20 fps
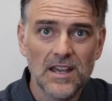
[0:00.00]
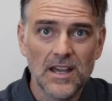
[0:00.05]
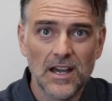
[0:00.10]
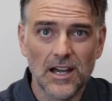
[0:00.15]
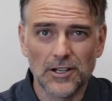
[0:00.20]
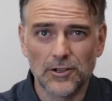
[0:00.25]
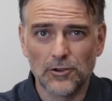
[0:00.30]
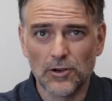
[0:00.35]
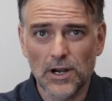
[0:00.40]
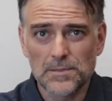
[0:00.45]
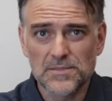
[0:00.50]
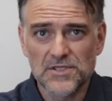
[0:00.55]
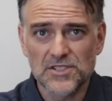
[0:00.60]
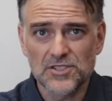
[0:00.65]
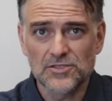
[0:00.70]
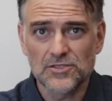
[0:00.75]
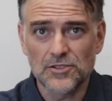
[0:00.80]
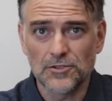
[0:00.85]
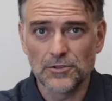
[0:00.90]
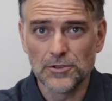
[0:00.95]
a grub
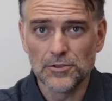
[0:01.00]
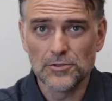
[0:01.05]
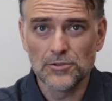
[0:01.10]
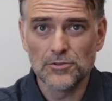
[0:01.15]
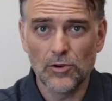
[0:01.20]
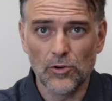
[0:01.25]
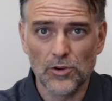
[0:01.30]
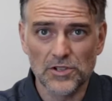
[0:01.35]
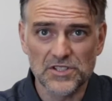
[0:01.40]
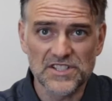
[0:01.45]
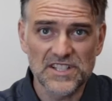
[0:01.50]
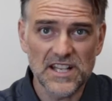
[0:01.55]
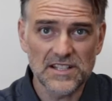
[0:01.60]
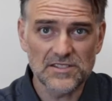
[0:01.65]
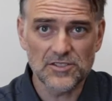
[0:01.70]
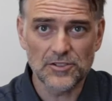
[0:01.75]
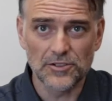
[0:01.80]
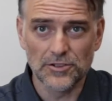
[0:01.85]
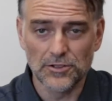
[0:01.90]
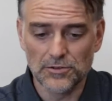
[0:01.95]
screw or set
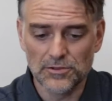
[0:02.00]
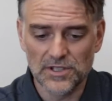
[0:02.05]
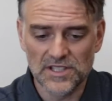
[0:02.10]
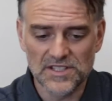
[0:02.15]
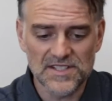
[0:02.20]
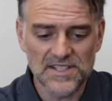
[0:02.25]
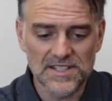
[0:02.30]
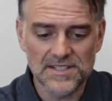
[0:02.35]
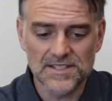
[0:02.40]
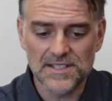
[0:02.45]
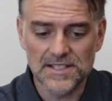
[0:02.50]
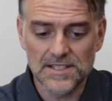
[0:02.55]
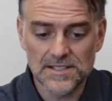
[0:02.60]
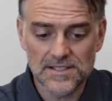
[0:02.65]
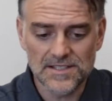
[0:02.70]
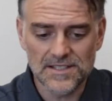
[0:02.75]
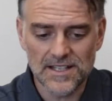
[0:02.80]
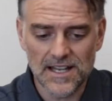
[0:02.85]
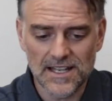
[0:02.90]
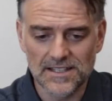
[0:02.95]
screw that sits
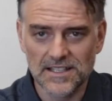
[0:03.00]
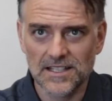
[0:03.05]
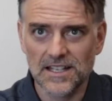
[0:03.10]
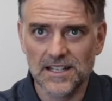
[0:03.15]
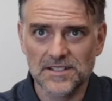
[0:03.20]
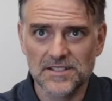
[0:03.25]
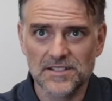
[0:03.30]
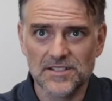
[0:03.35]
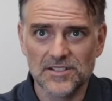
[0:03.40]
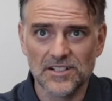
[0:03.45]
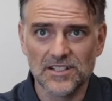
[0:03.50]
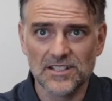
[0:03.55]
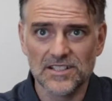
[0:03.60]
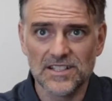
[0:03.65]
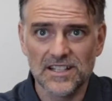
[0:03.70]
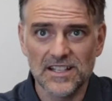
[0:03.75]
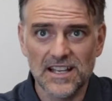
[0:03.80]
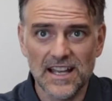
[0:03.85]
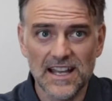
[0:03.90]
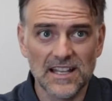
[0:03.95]
inside the nutsert
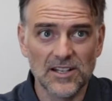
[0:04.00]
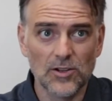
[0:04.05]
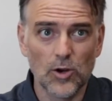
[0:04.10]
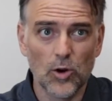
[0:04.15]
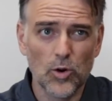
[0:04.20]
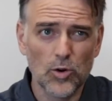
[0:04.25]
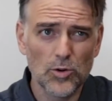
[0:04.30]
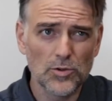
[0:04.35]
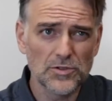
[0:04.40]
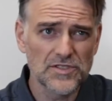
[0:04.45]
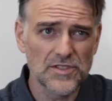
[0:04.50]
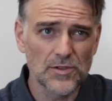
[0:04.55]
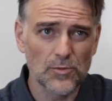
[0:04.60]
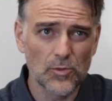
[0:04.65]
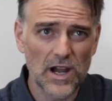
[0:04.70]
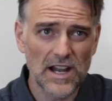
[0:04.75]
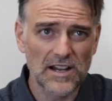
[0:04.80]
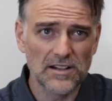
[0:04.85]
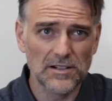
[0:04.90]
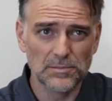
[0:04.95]
and holds the
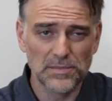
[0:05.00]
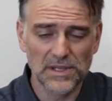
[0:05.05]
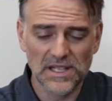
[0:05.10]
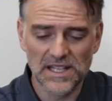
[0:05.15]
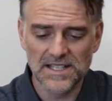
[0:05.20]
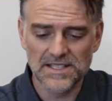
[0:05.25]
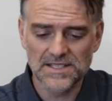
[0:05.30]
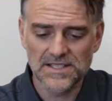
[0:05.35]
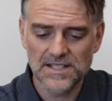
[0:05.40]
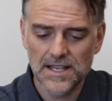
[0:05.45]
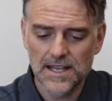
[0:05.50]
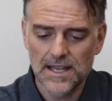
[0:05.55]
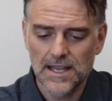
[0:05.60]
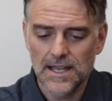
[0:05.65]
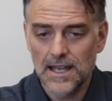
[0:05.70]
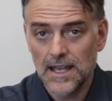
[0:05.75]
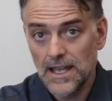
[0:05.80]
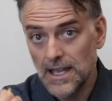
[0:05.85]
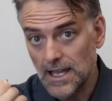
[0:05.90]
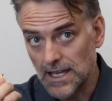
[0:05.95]
wire in place,
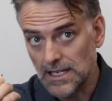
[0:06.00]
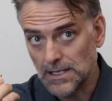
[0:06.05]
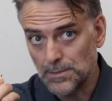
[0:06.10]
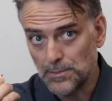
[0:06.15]
and a